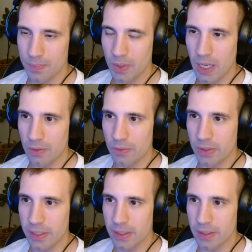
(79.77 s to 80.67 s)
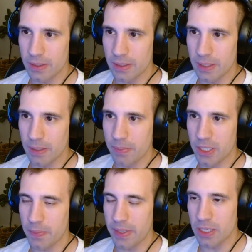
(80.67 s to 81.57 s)
got a really good pitch
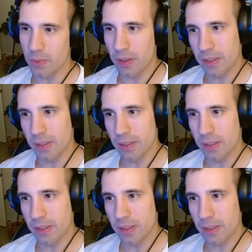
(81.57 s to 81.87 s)
speed as well on